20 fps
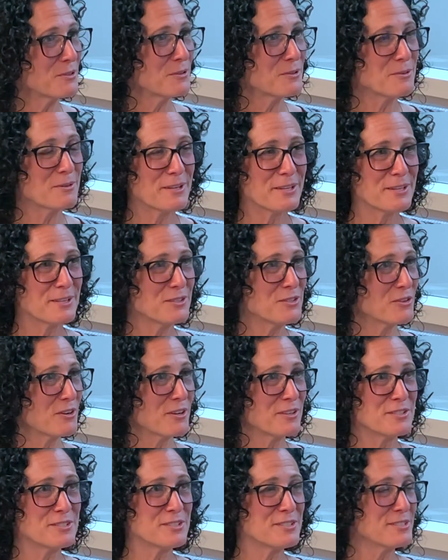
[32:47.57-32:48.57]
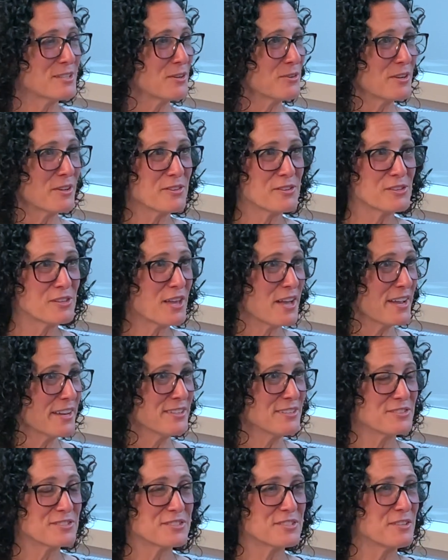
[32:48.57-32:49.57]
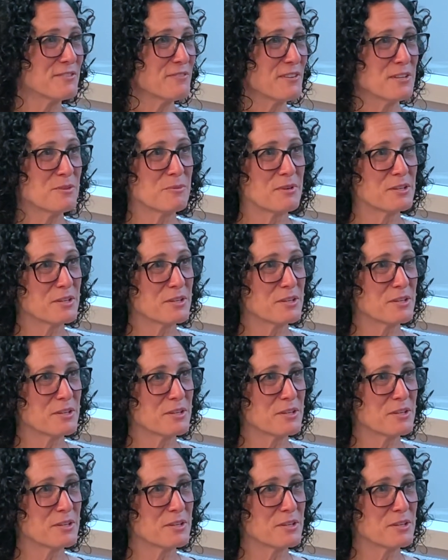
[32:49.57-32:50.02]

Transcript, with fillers: Go hang your undies out on the line and see if anyone